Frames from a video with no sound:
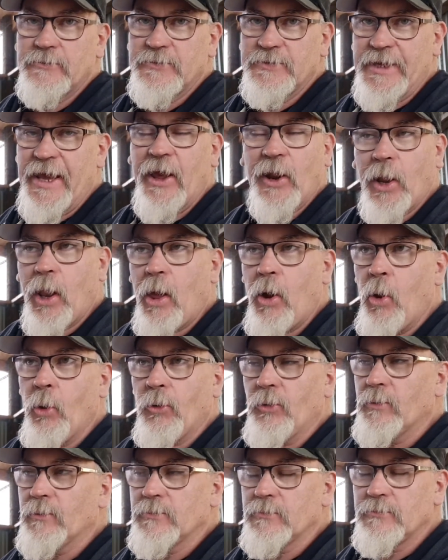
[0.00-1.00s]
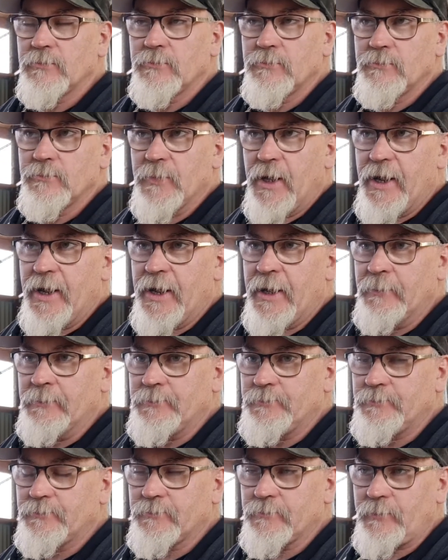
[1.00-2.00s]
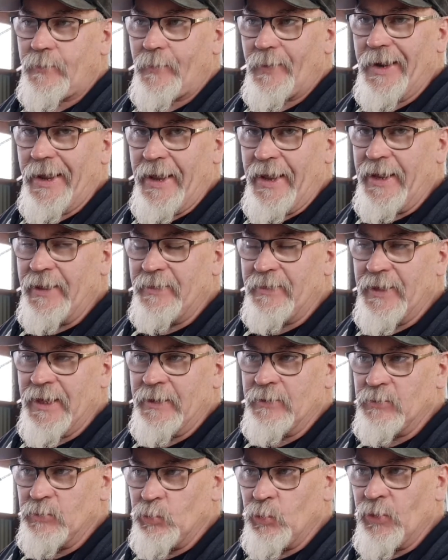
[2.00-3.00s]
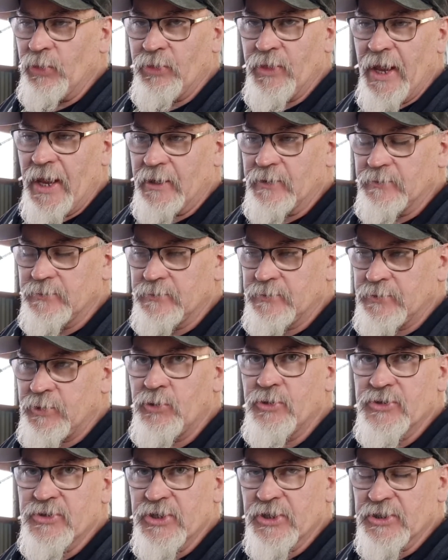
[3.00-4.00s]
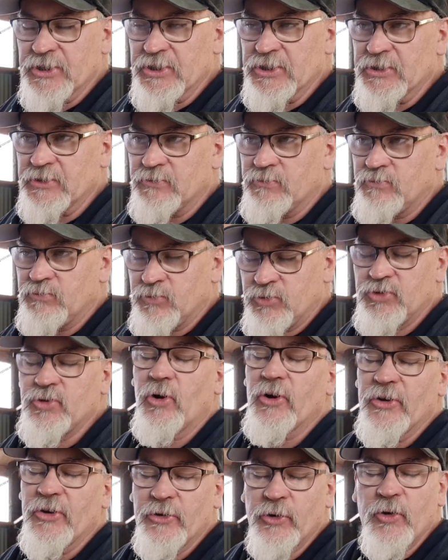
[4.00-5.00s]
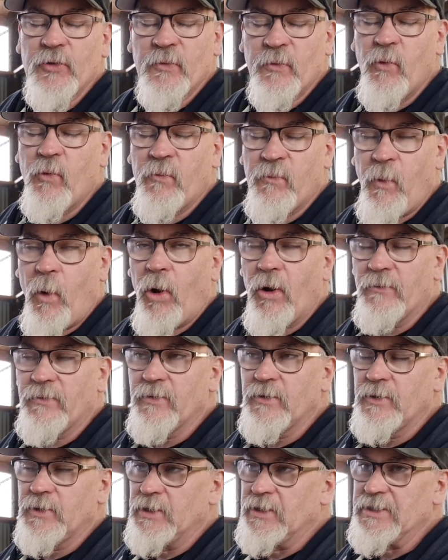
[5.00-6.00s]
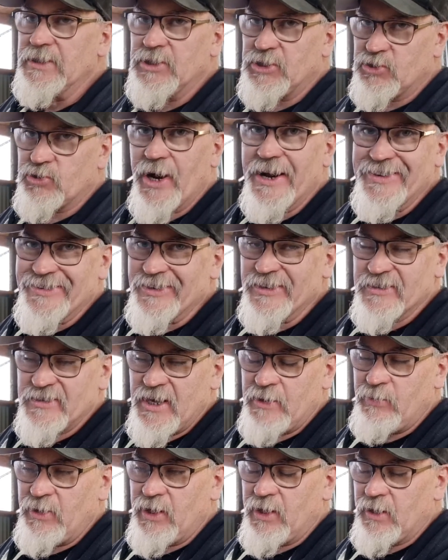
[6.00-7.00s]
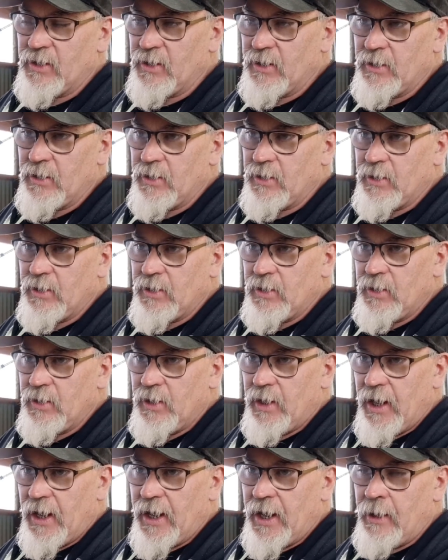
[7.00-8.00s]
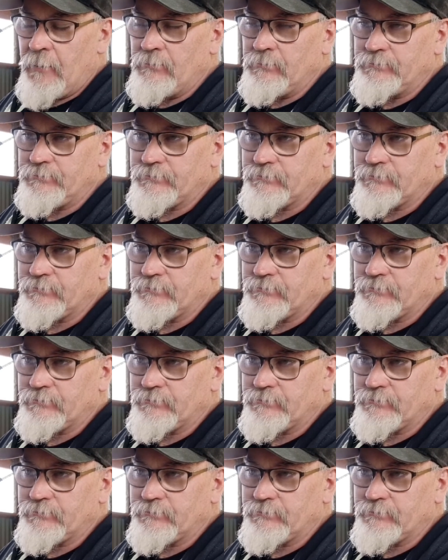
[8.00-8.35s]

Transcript: download, um, and then with that two six, sorry two four five straight six Hemi. Um,